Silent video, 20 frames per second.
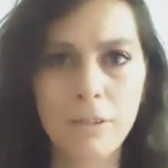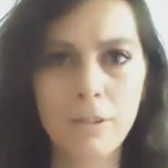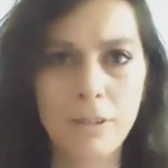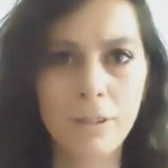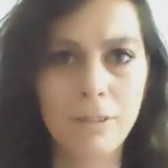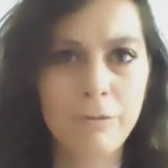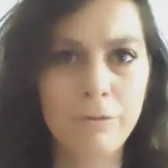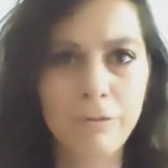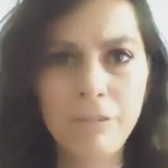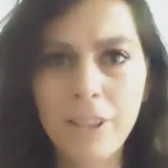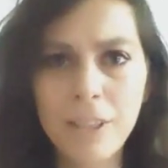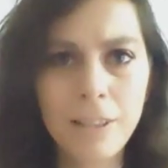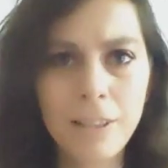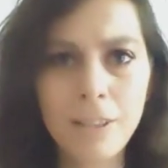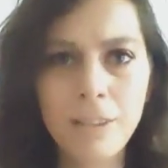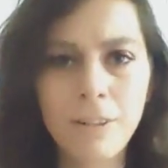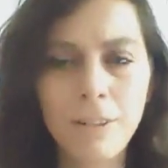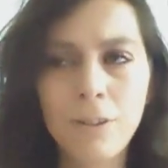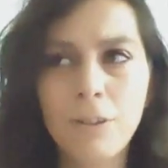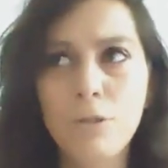They're going to feel
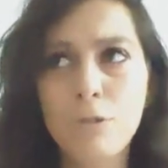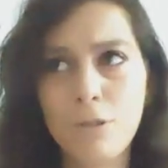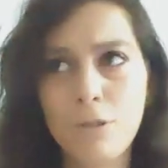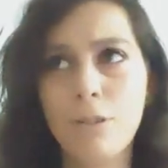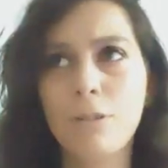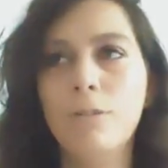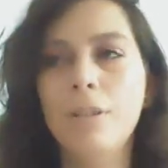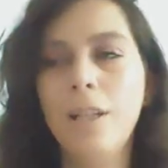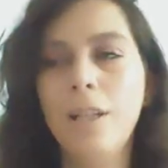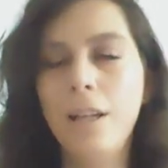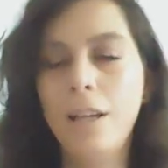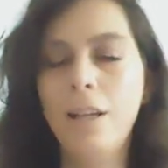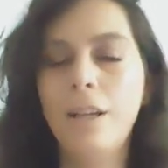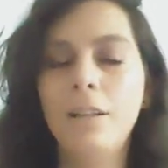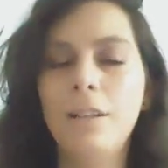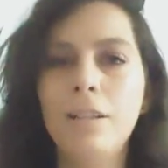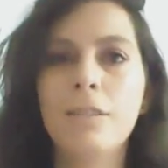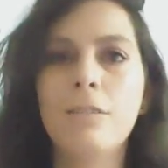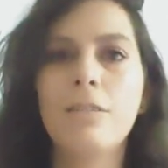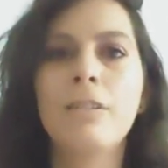it on you. So,
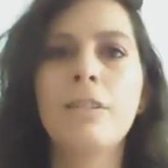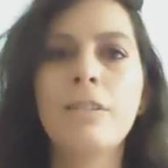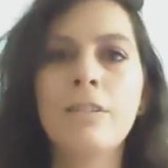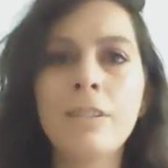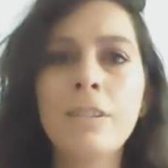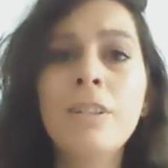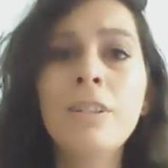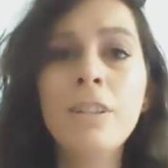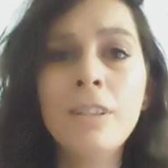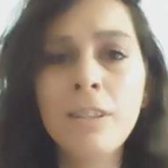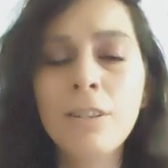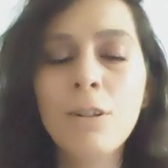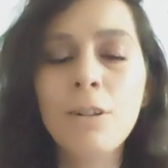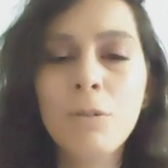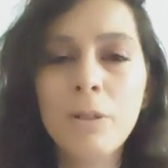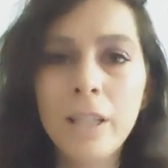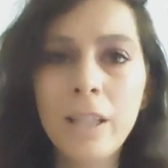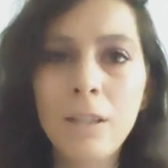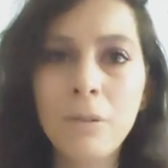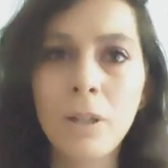you know, they're going to
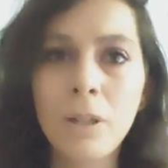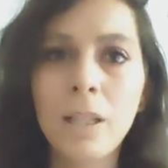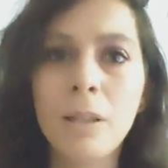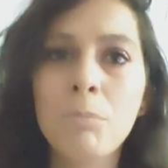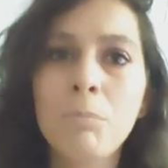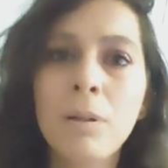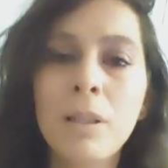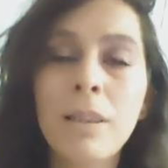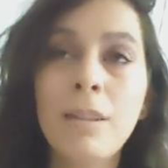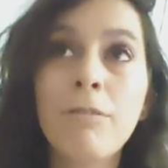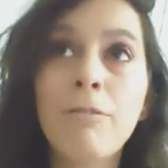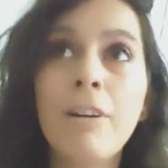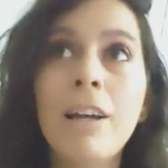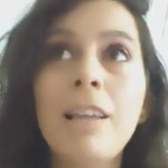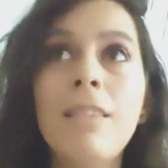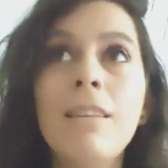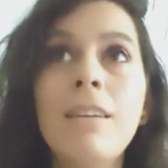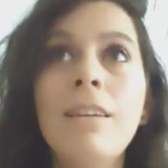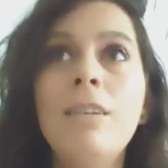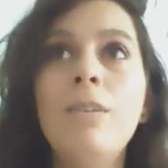know anyway. But the
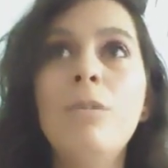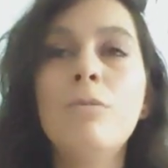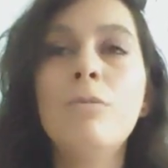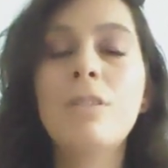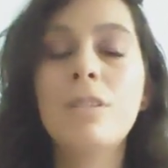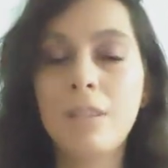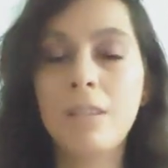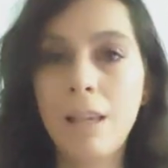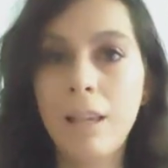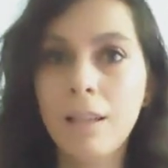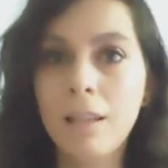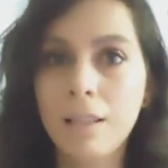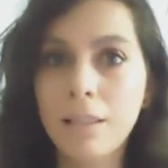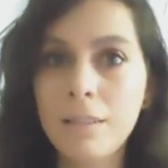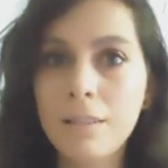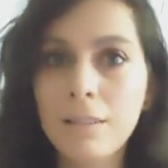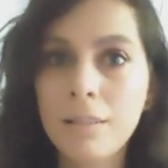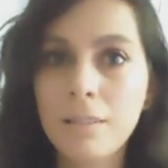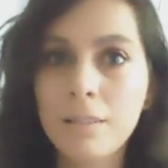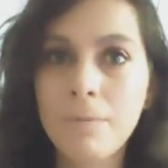fact that you say
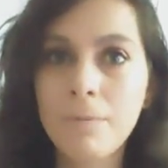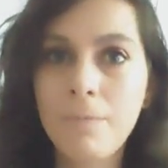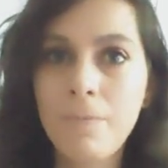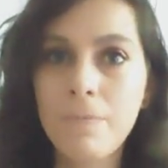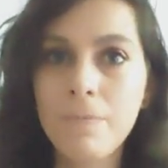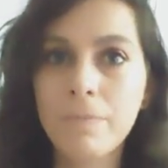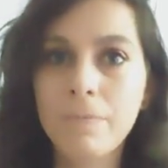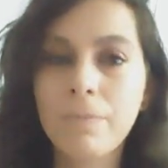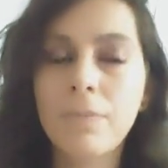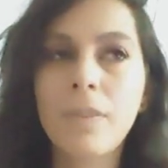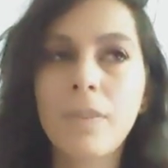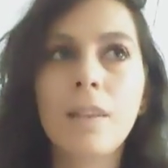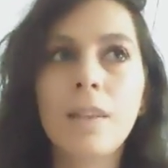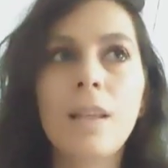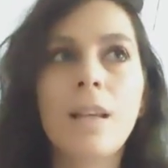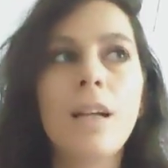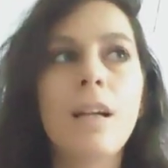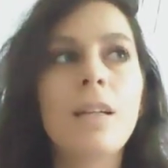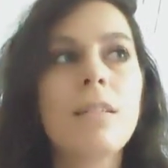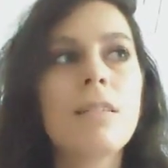it
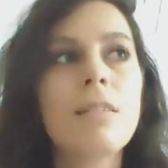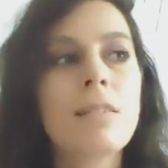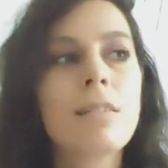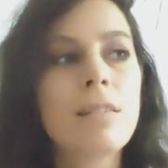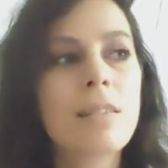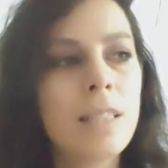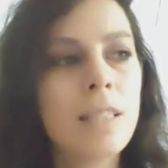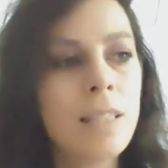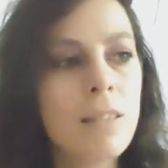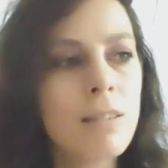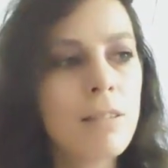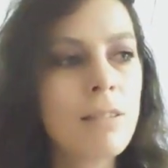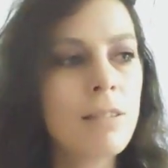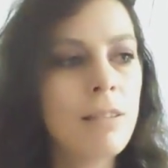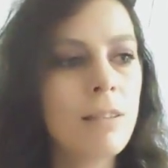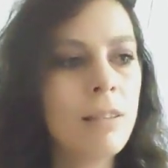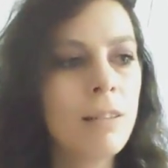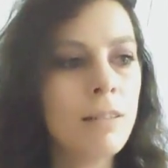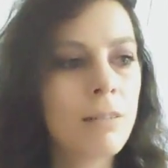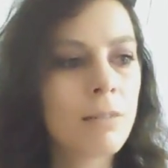sets
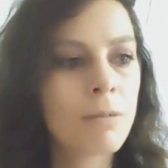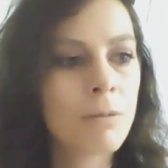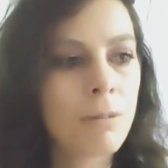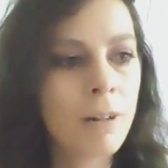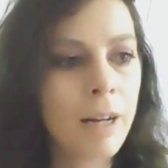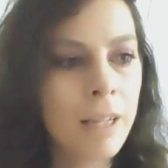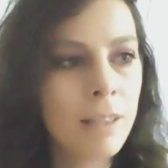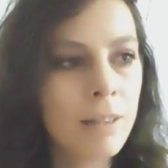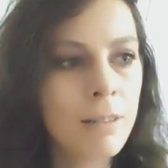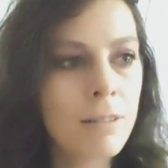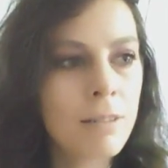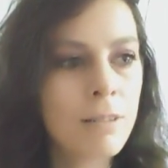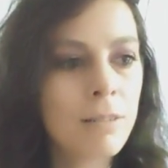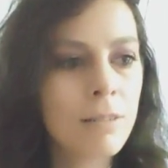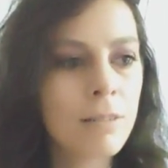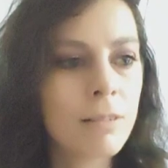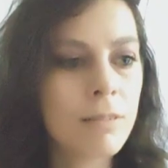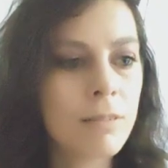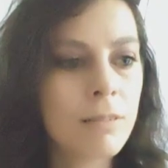the right